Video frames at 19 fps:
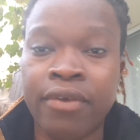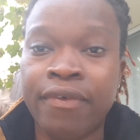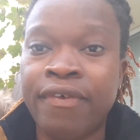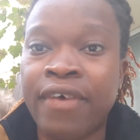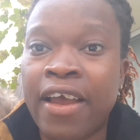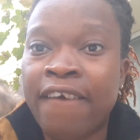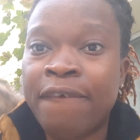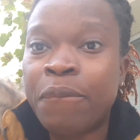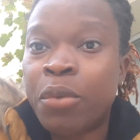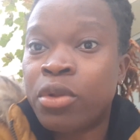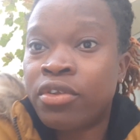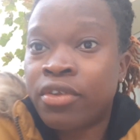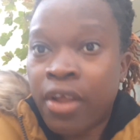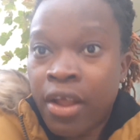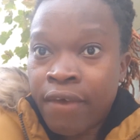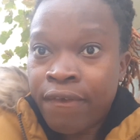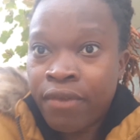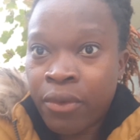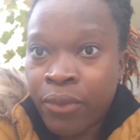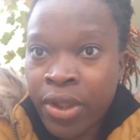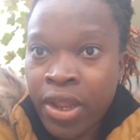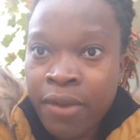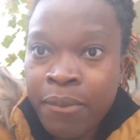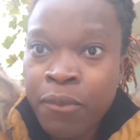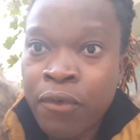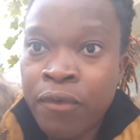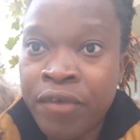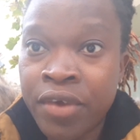5 months after we
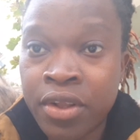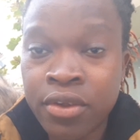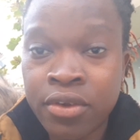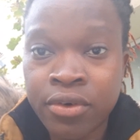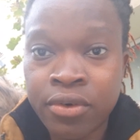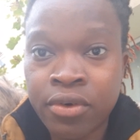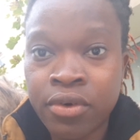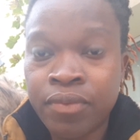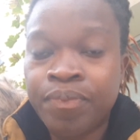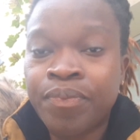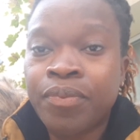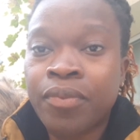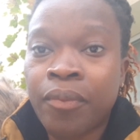had moved into